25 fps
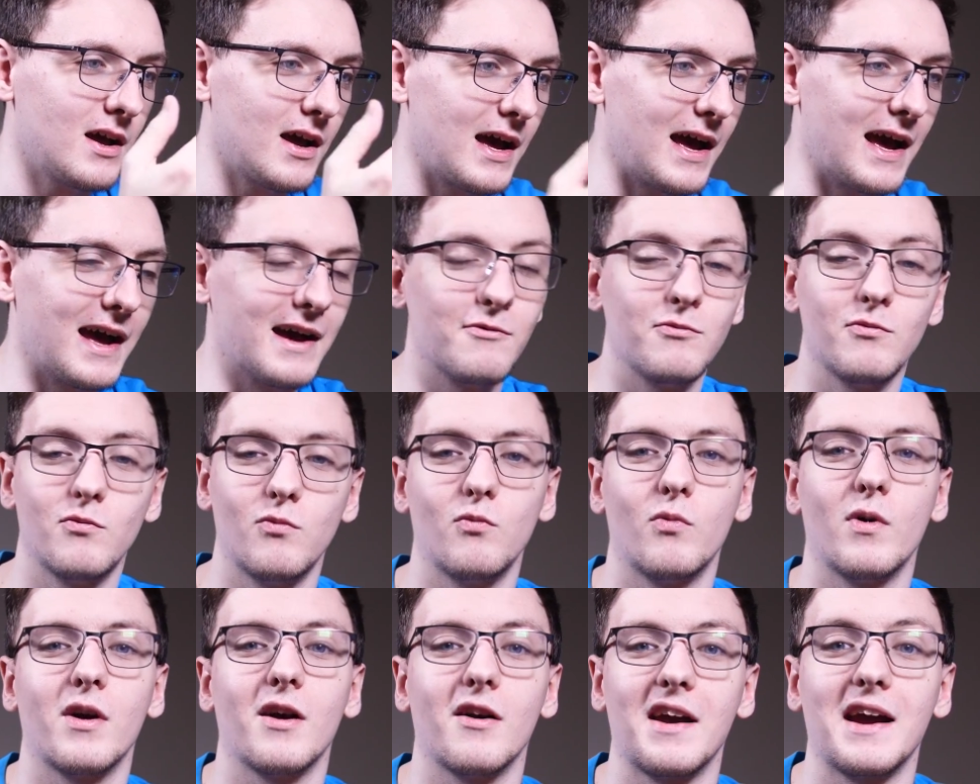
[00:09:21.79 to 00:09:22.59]

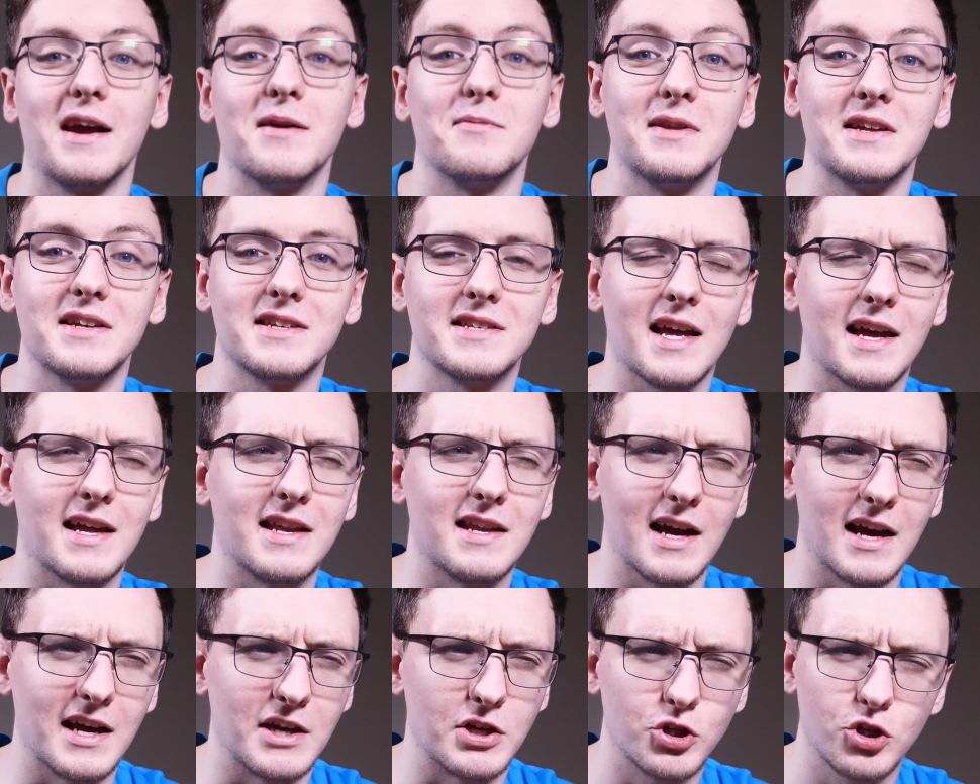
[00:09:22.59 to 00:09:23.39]
where AMD
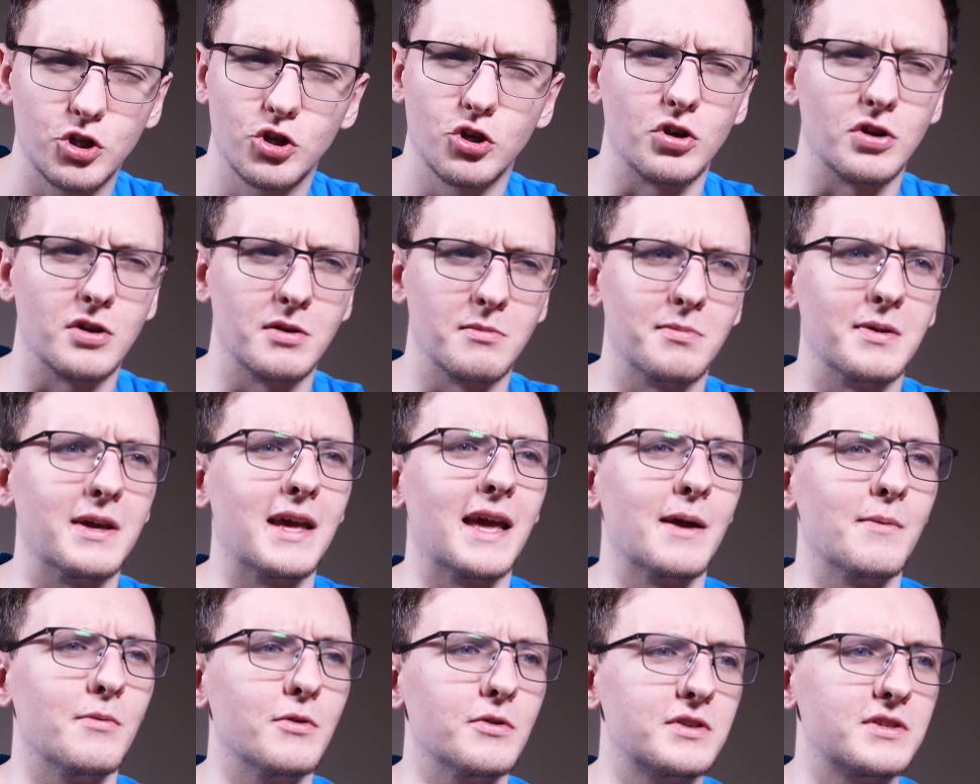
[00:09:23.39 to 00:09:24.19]
said I shouldn't
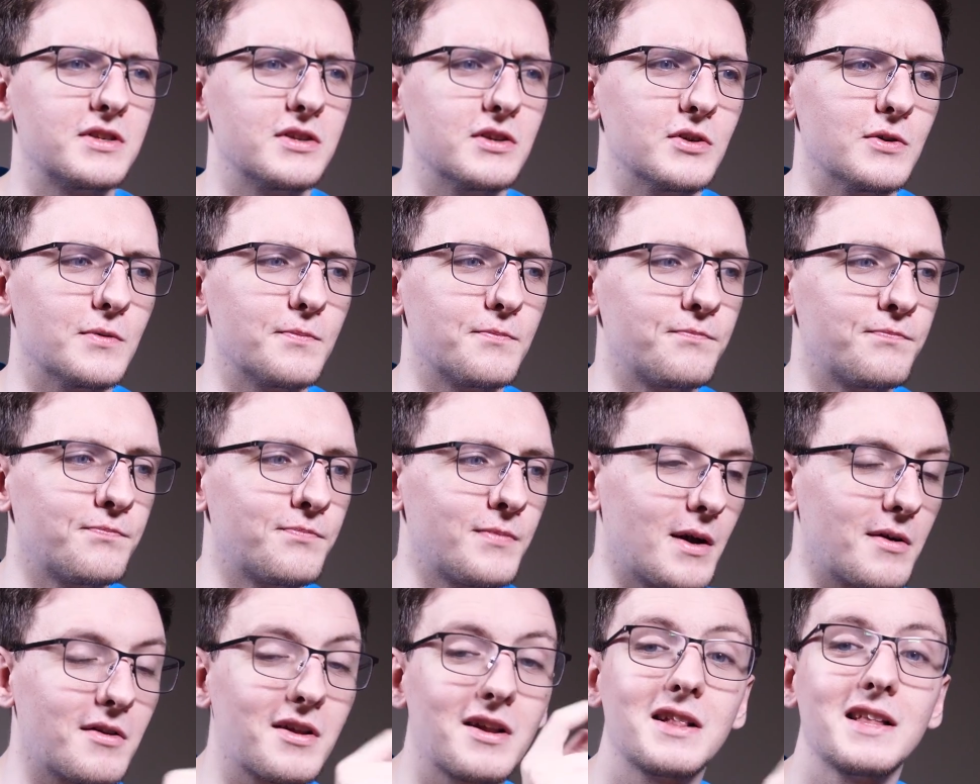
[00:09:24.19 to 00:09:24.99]
be able to.
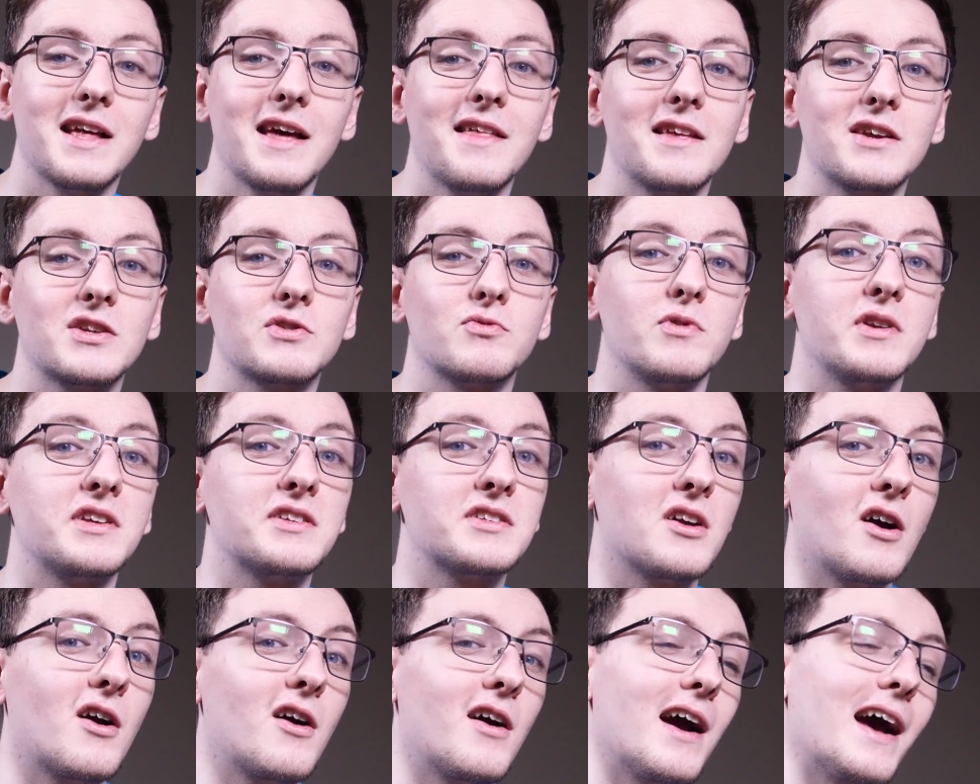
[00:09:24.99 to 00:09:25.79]
I'm going to let this
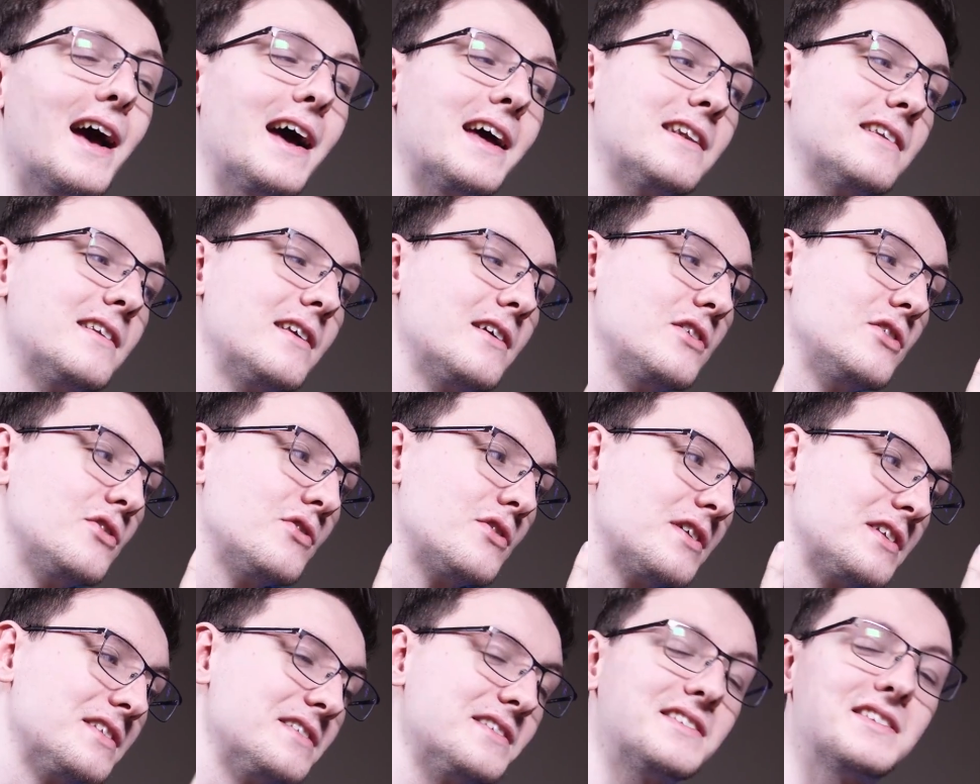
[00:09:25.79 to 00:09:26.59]
restart and
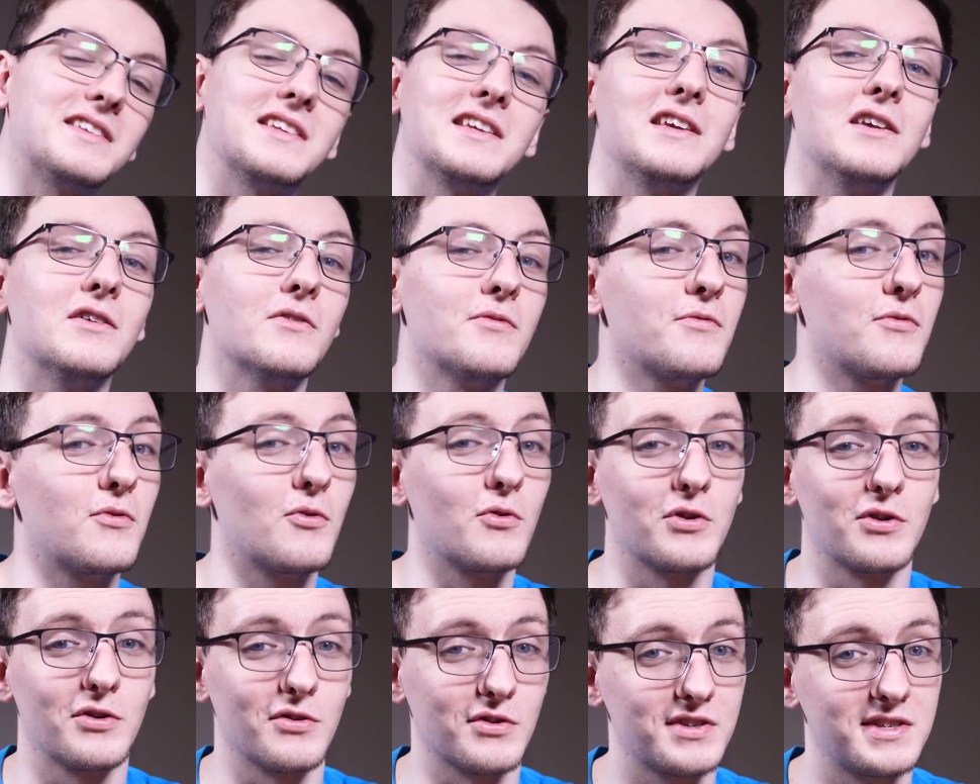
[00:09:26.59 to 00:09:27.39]
you can see
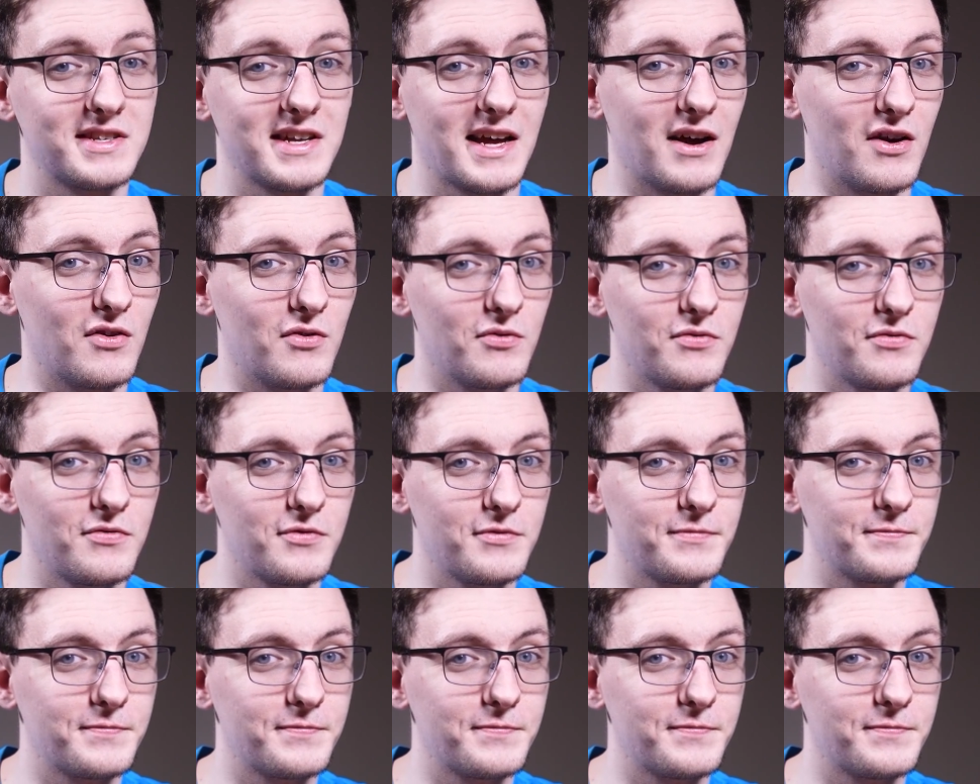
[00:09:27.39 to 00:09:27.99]
for yourself.